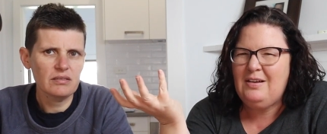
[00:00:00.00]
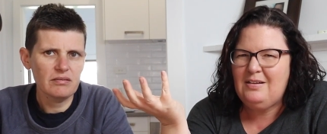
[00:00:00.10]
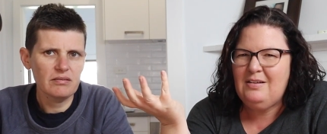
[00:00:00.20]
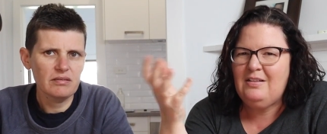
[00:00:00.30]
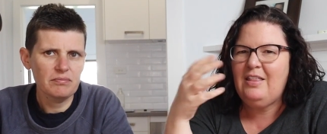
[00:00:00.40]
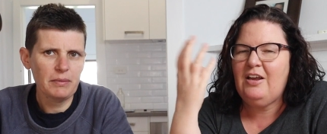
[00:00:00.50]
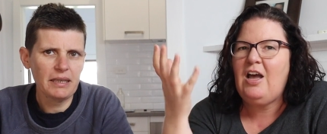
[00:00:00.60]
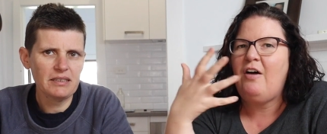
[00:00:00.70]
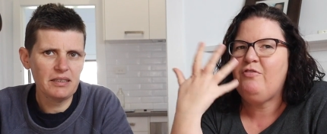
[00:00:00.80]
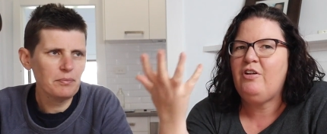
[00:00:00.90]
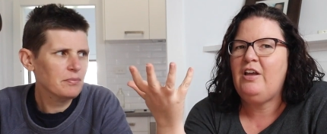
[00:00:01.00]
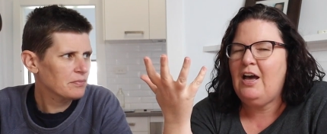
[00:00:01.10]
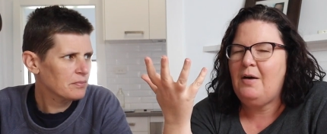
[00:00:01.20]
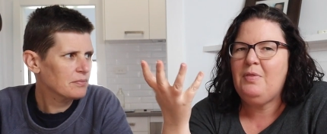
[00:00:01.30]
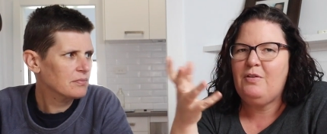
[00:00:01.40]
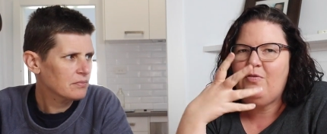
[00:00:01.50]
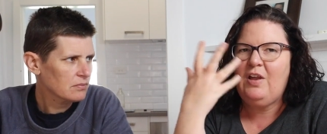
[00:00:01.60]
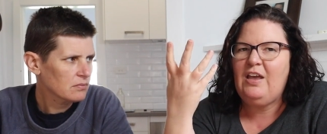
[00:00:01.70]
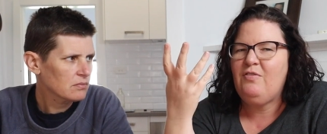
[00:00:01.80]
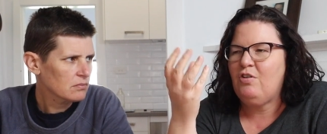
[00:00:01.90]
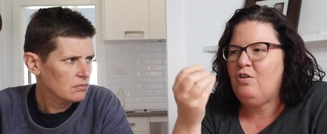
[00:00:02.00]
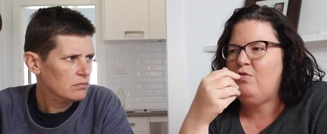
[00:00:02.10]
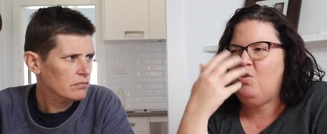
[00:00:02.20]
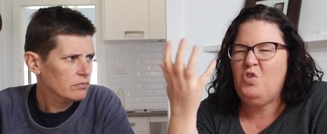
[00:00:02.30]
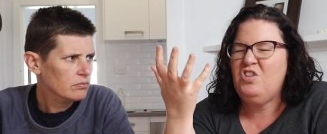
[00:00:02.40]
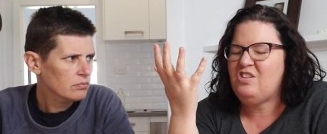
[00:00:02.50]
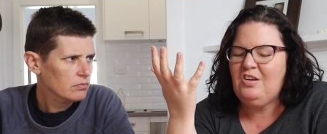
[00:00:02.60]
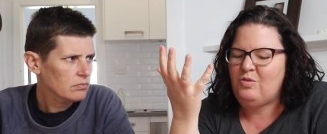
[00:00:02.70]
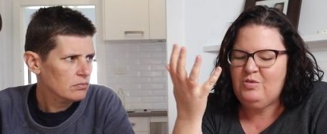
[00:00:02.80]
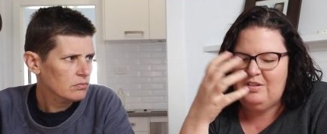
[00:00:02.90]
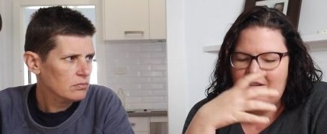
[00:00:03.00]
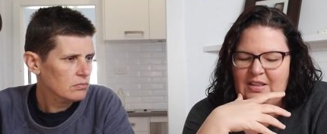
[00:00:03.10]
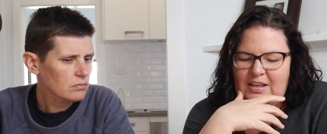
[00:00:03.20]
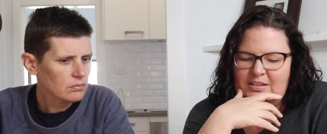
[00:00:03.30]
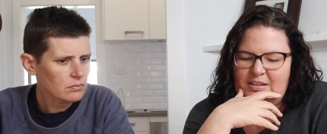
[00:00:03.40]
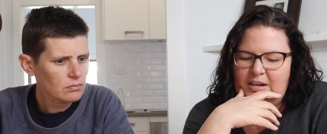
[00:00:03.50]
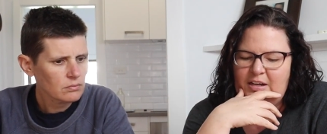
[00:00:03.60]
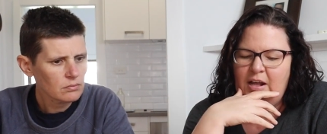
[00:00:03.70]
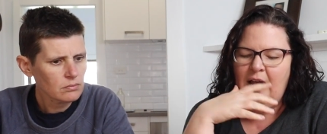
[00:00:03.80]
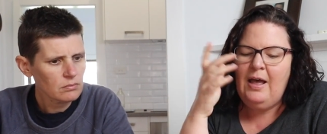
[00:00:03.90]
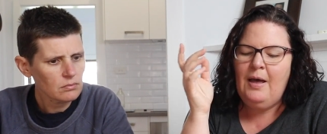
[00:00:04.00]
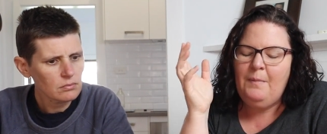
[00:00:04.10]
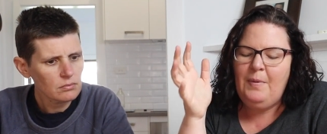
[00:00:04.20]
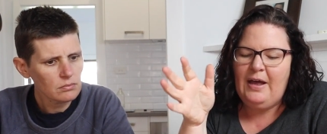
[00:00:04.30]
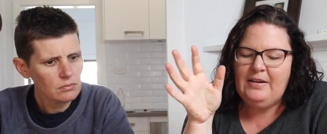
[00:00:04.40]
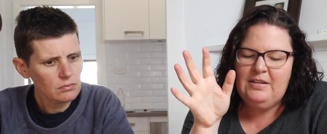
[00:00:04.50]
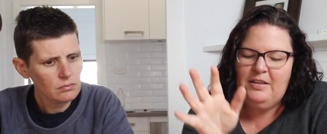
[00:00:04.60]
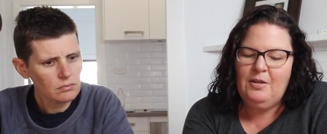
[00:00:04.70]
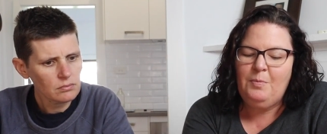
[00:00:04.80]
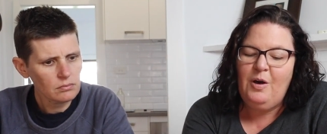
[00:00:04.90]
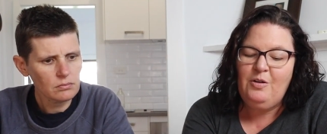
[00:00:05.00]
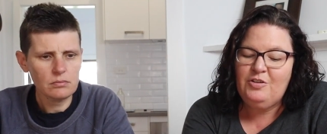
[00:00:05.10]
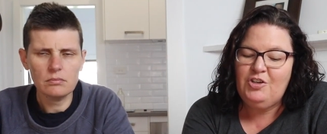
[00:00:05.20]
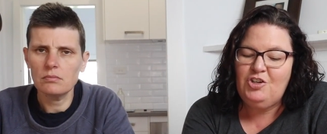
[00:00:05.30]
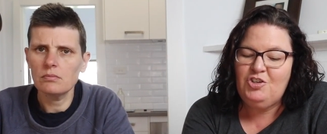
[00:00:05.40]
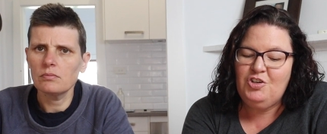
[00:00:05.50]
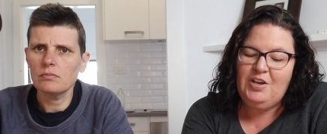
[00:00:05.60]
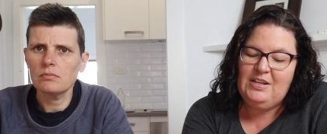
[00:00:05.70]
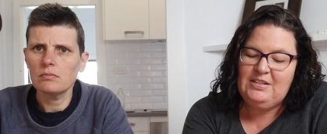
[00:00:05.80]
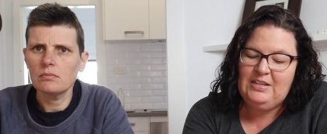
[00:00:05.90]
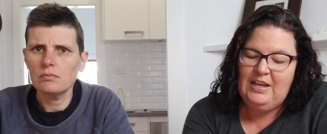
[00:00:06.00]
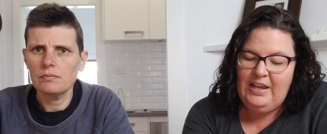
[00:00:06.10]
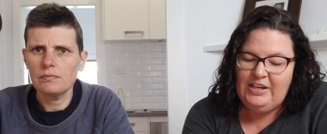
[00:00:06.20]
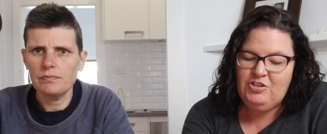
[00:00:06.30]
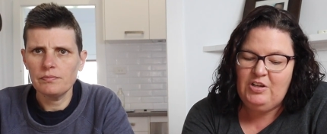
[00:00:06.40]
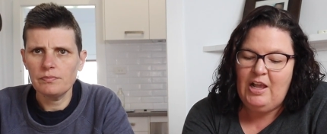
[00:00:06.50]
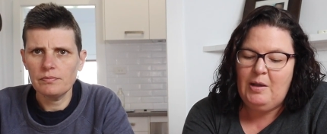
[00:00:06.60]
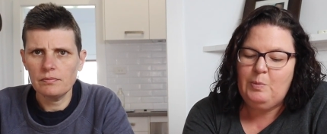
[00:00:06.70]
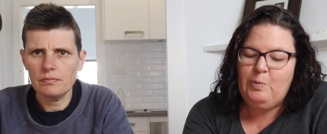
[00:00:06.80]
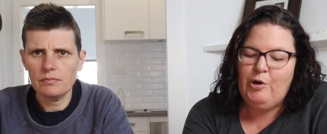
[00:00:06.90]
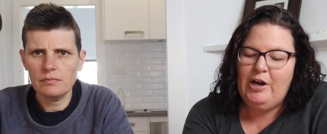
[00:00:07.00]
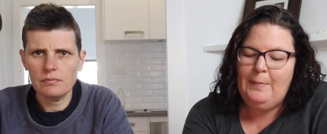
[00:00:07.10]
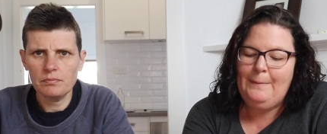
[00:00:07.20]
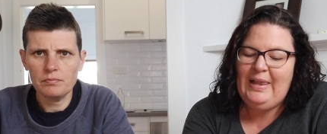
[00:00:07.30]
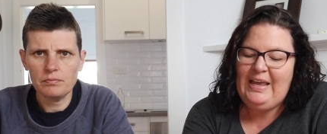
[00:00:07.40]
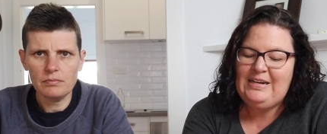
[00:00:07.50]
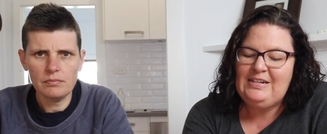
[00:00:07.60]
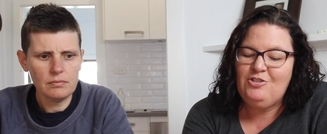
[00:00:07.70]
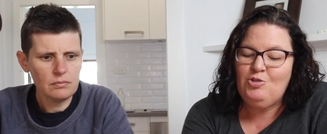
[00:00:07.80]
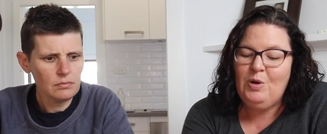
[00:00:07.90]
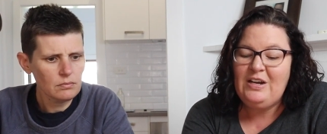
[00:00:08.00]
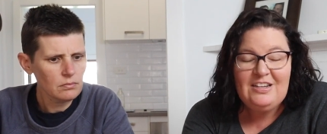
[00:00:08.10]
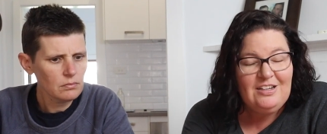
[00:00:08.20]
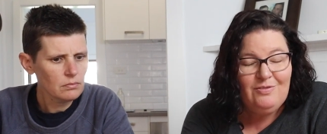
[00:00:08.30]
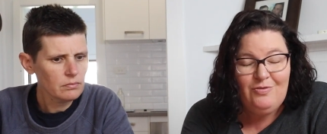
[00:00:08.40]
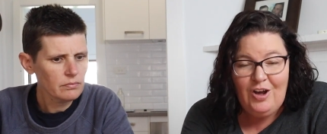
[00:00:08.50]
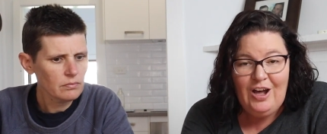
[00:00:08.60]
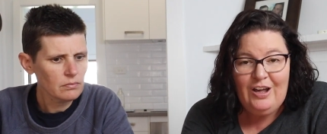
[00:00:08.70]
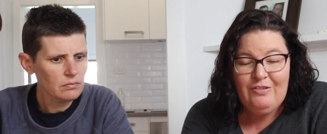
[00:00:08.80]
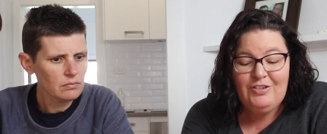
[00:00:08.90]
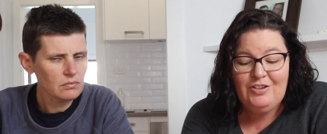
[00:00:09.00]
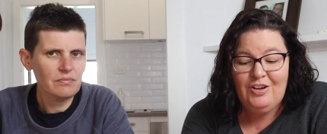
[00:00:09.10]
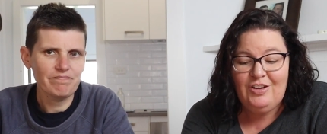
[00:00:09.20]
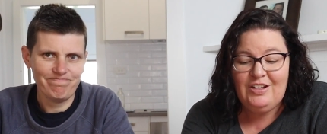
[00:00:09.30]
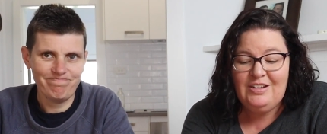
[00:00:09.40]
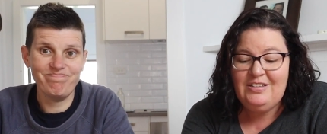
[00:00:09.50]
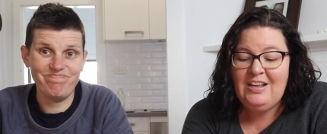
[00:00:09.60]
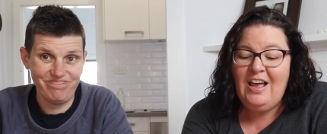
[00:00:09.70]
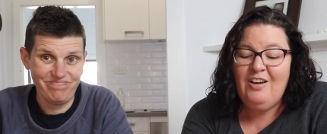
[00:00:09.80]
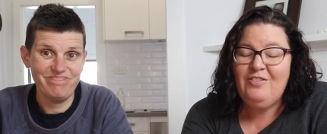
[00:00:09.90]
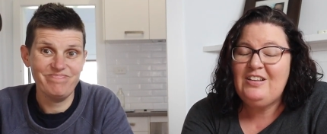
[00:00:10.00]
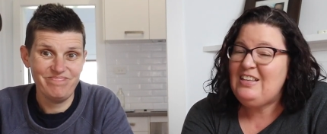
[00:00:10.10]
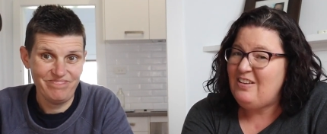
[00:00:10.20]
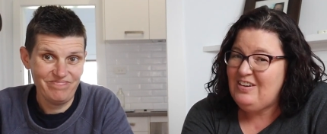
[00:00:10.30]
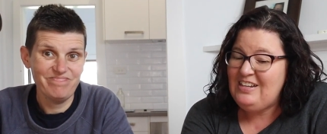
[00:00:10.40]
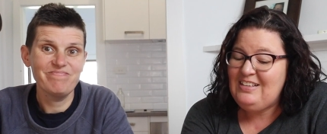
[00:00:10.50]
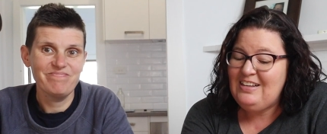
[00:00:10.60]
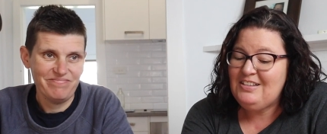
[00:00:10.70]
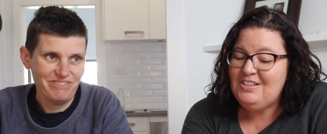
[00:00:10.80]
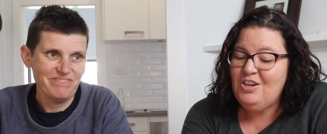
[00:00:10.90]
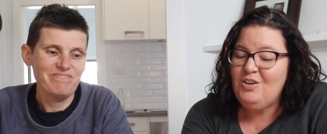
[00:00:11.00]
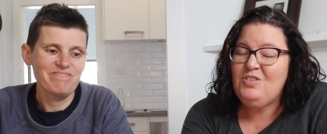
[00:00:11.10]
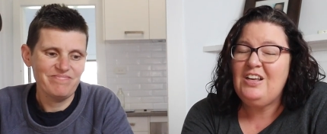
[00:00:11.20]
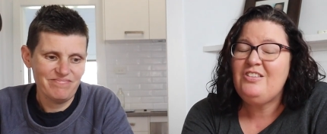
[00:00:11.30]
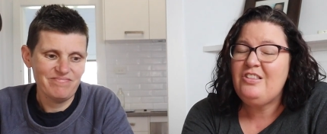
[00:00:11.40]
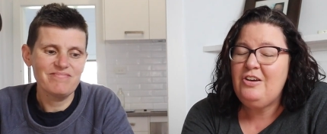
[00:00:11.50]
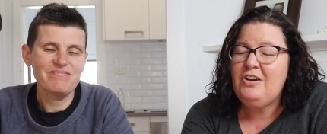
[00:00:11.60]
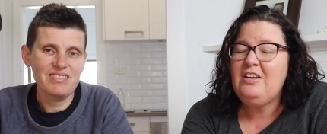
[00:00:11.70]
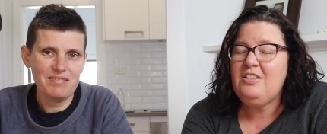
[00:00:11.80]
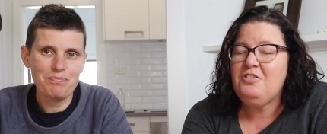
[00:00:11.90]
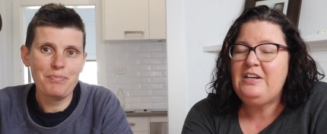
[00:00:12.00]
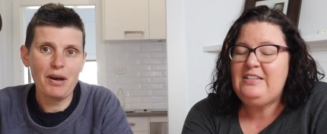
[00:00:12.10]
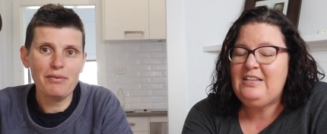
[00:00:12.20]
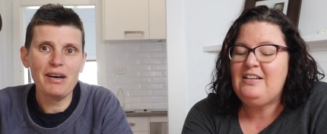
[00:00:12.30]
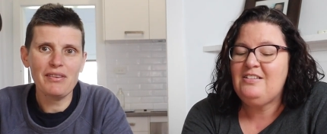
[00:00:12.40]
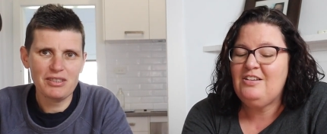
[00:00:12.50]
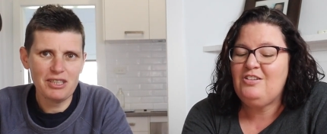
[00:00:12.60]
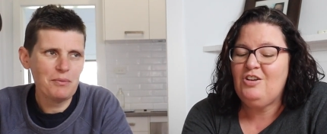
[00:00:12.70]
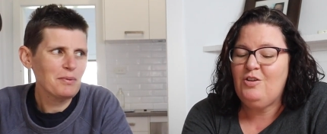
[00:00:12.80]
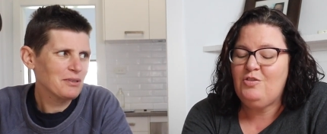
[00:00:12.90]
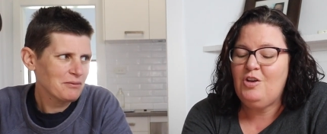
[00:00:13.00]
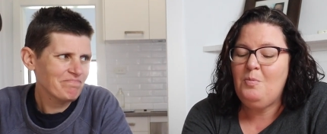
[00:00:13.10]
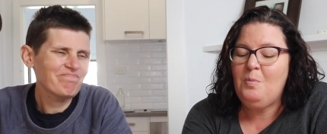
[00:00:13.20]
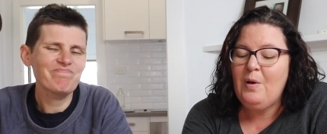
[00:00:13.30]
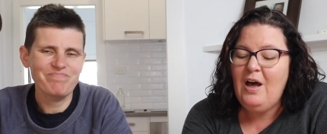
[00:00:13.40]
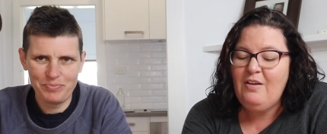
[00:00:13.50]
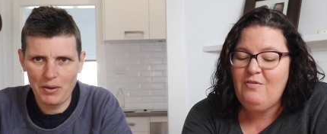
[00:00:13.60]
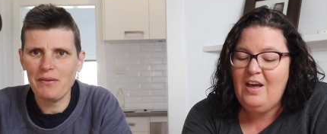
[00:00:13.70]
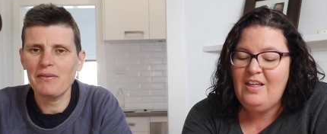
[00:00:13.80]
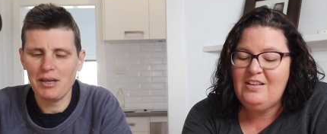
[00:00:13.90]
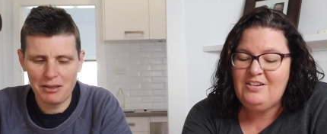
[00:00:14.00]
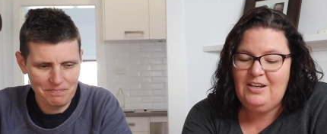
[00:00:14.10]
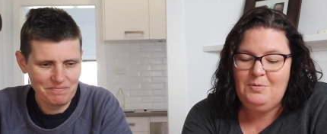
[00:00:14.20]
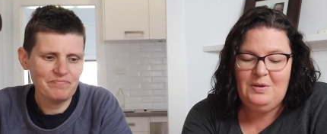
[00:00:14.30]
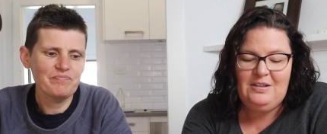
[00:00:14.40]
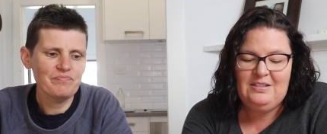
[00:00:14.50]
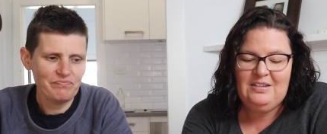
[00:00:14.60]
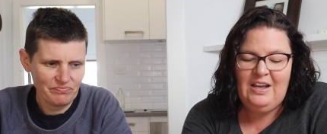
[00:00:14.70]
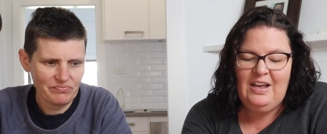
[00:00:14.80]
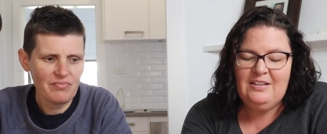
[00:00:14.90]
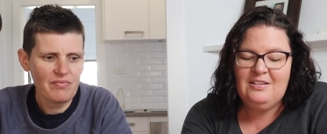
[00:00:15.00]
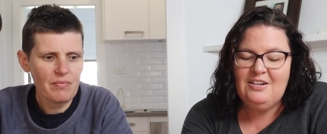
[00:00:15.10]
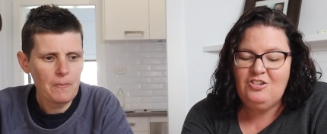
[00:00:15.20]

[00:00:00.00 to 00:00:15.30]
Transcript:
Speaker 1: it they're covering it. up the flavor of all the salts and things in it. But the bulk nutrients electrolyte blend, $25 for 76 serves, is 33 cents a serve. So by far the cheapest. It's an